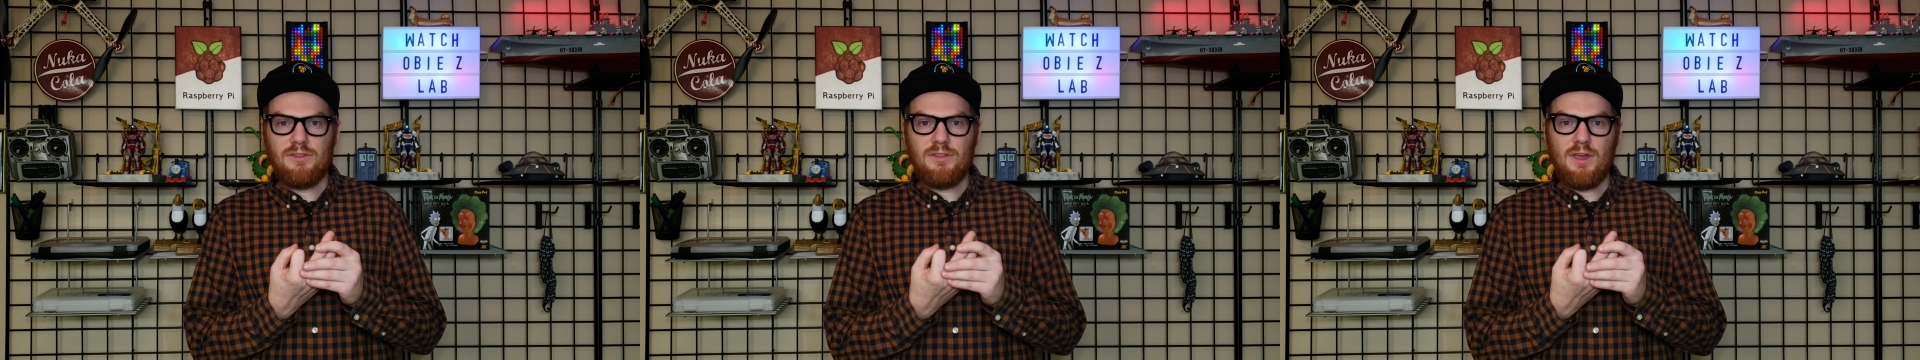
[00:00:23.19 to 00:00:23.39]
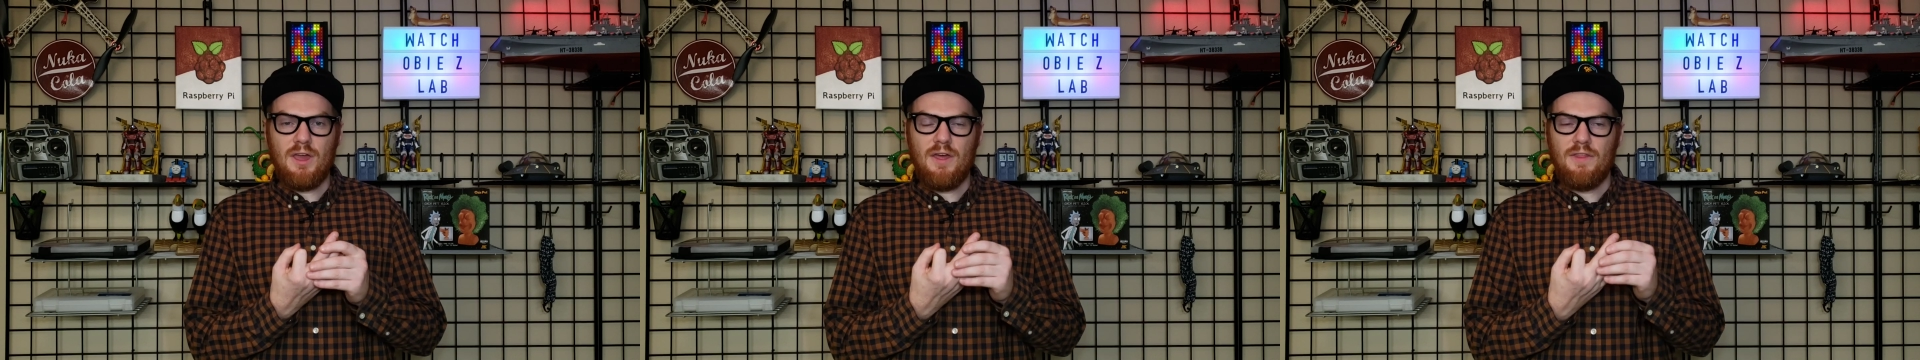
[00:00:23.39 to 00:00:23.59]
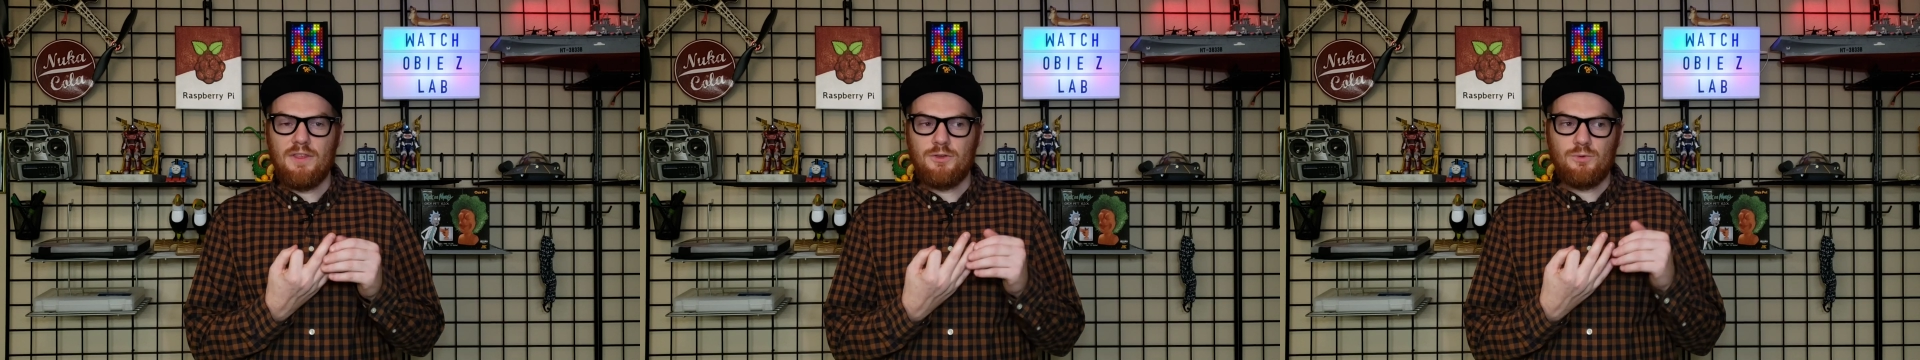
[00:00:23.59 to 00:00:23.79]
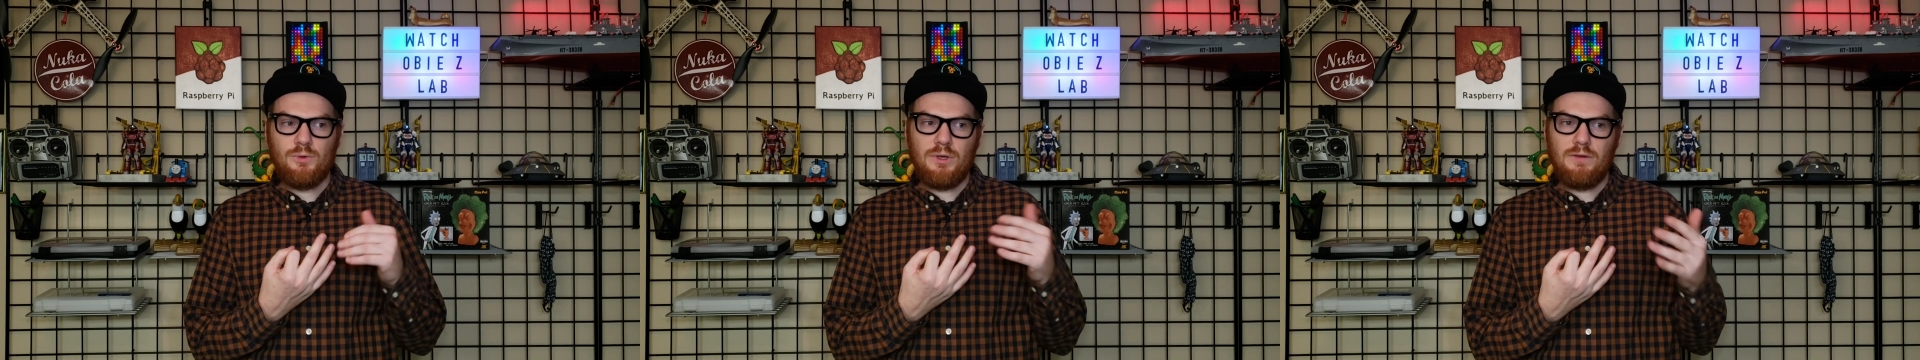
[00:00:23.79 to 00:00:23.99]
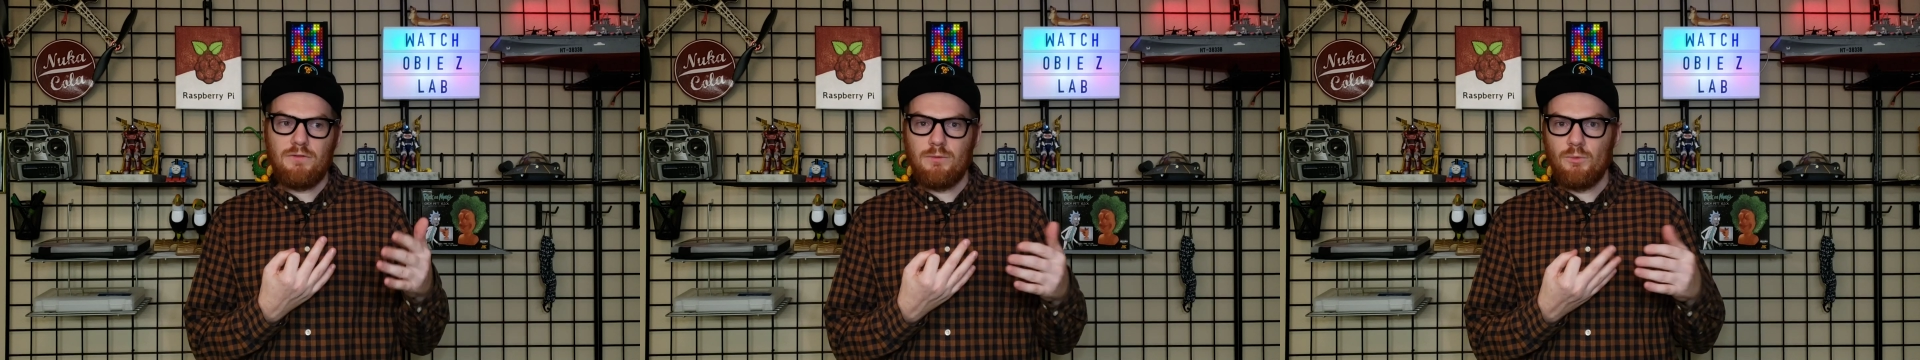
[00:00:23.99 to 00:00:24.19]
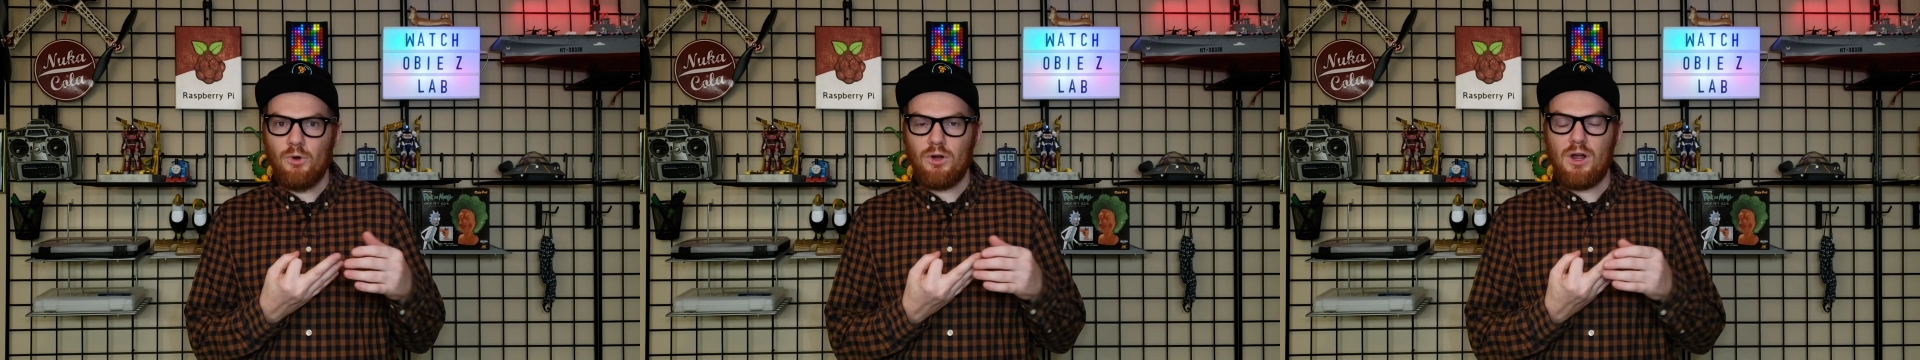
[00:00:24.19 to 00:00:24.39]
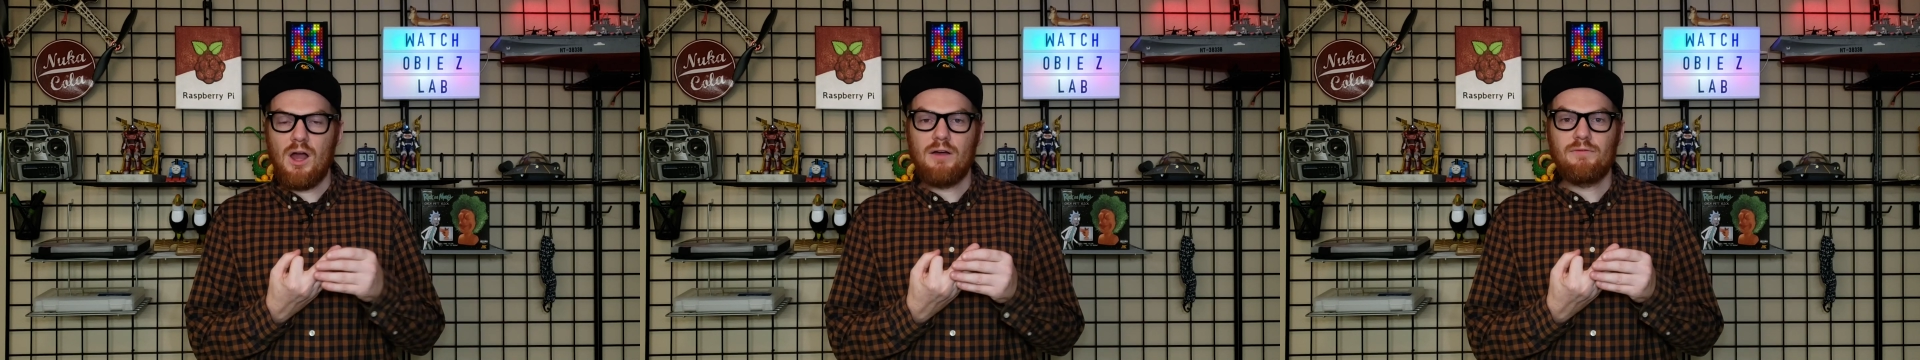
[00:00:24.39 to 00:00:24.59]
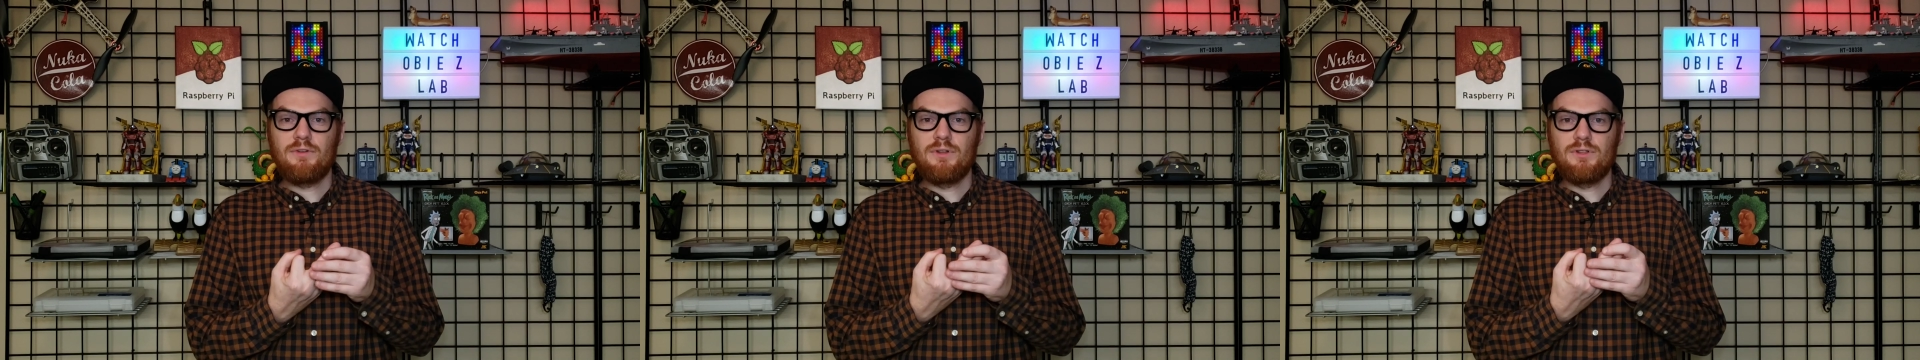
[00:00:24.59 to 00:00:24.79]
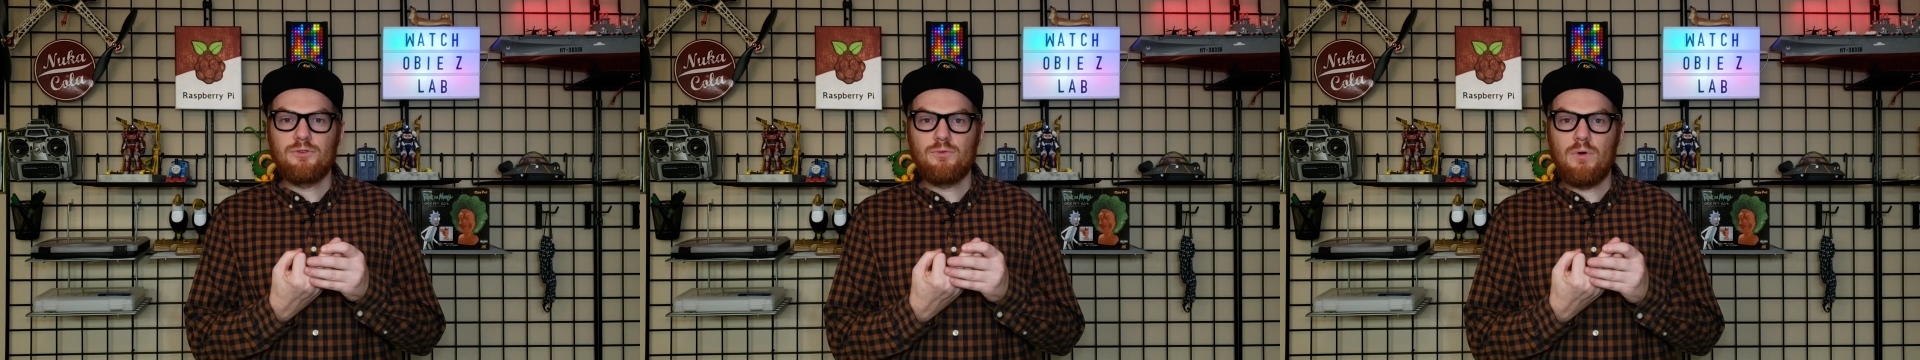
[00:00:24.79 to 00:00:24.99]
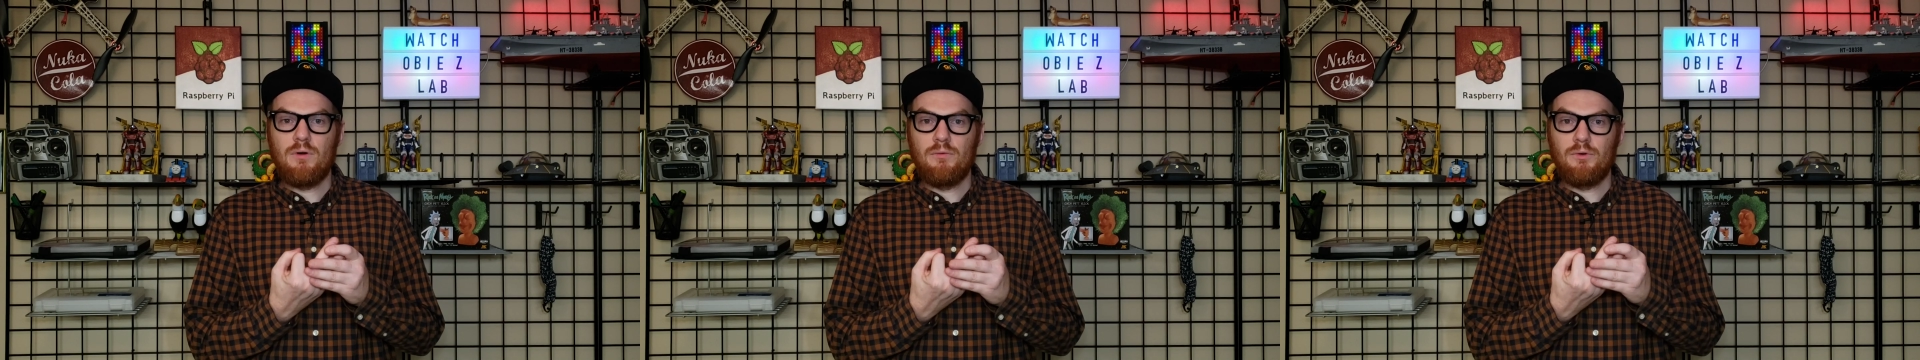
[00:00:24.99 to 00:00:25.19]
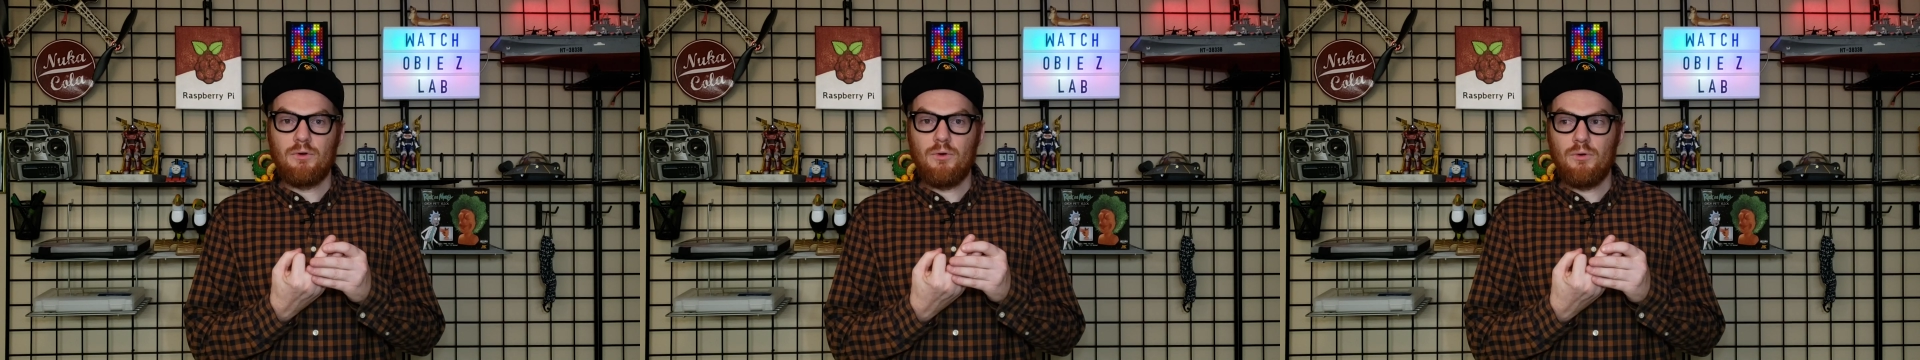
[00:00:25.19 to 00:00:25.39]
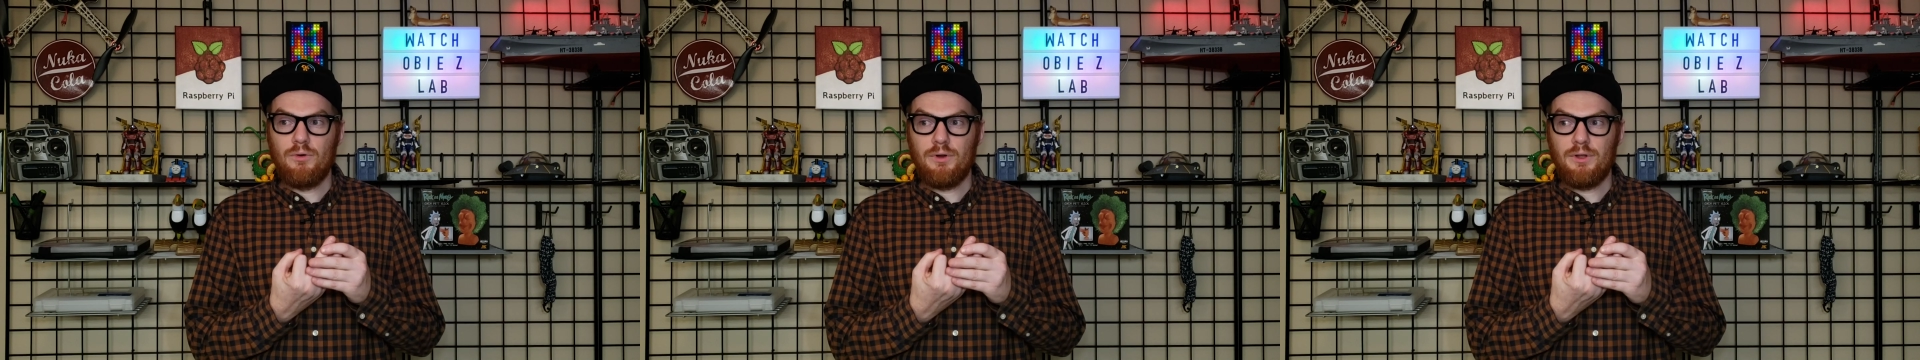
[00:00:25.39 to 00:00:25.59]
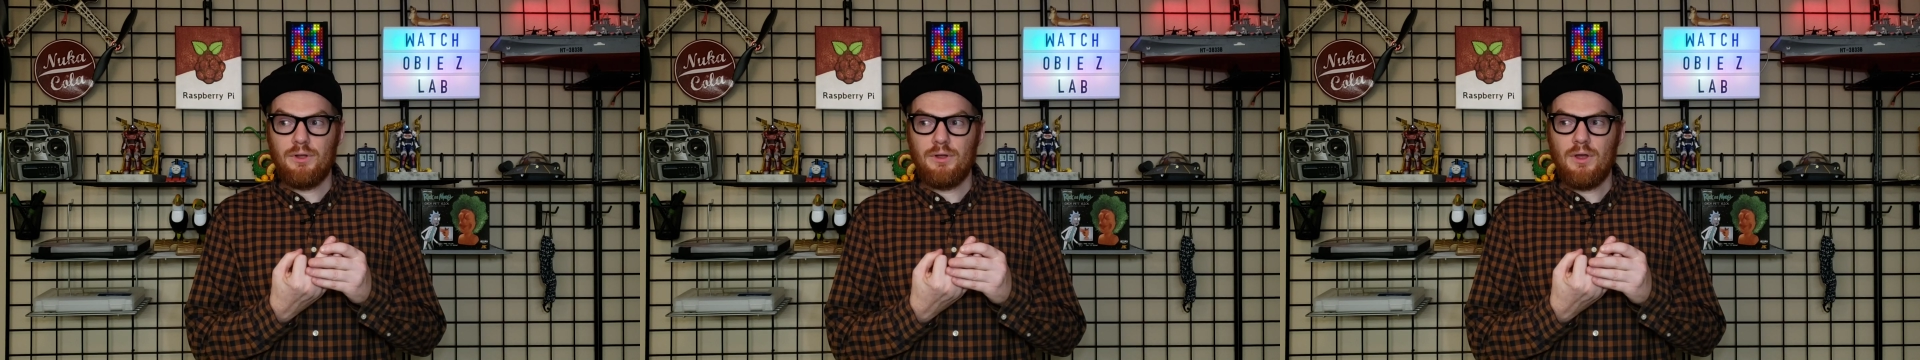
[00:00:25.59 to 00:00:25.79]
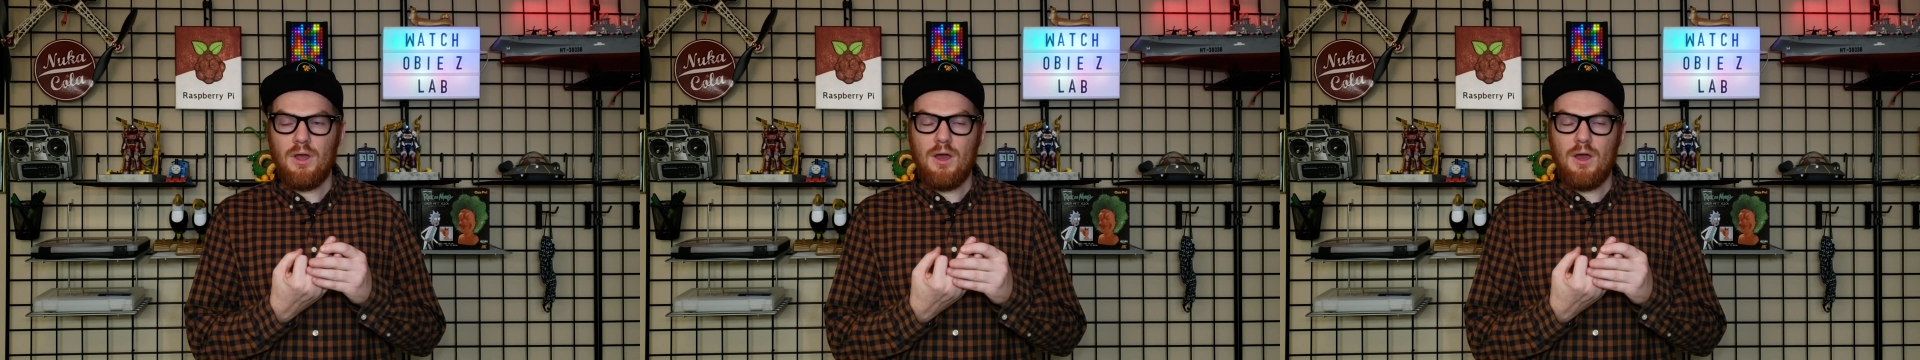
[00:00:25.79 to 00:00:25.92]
that this will give you more confidence while recording.